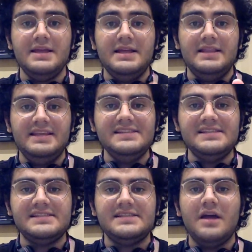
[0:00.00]

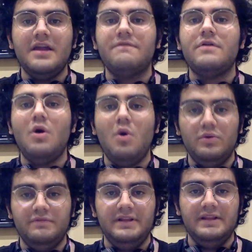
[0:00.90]
This study of
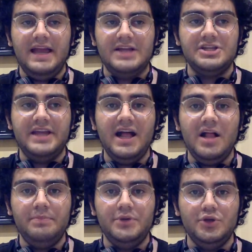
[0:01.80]
code will actually
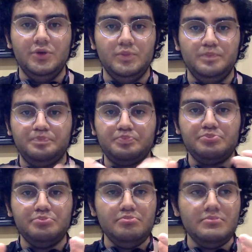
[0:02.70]
help you
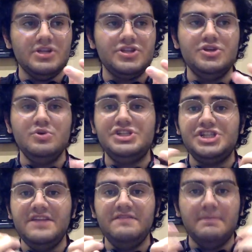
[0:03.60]
to
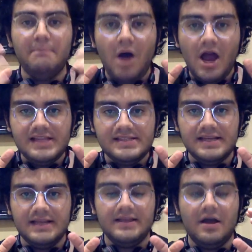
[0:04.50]
achieve the
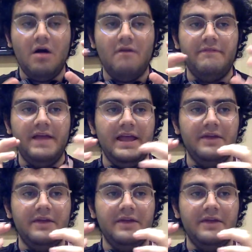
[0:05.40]
mindset of a